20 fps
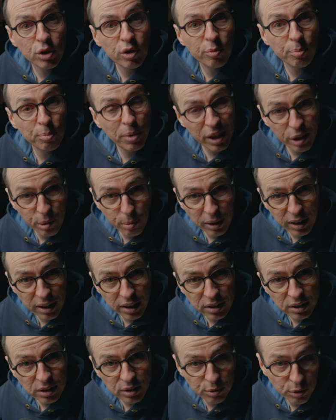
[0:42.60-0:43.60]
of piano
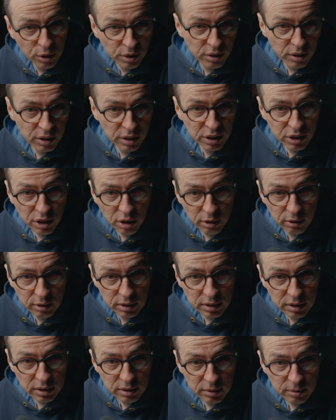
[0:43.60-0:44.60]
players rather than
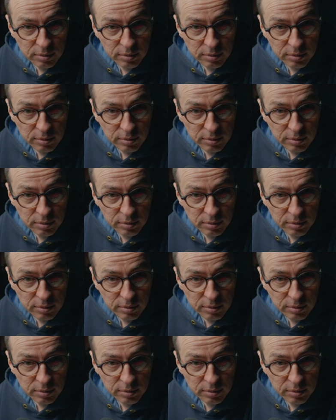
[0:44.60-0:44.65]
guitarists.